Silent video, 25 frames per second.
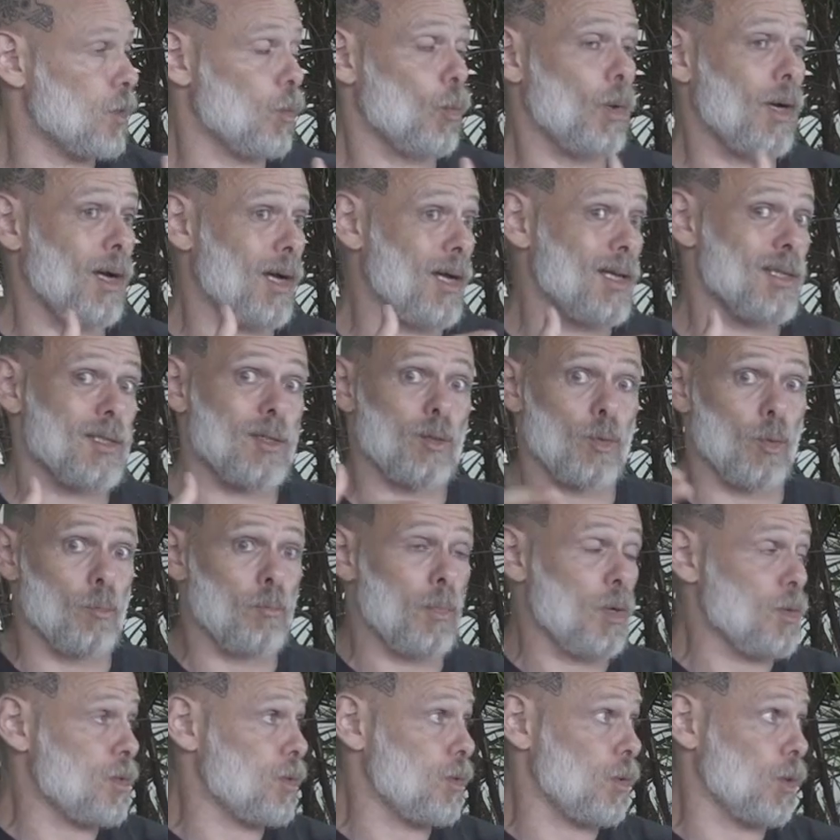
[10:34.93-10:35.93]
Whereas the
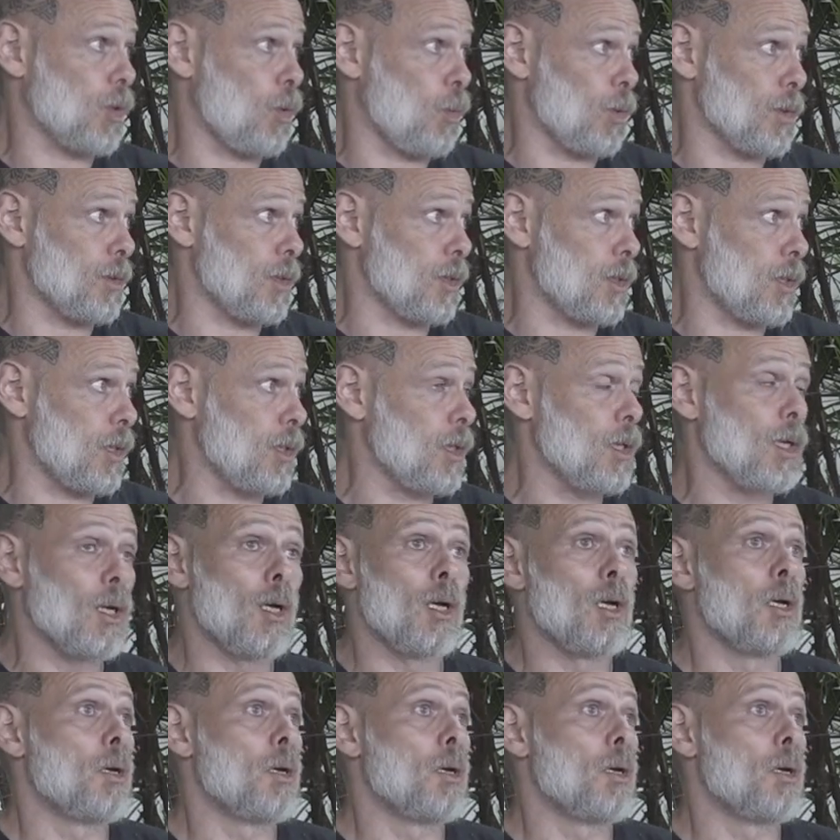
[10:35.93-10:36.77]
muscle quantity,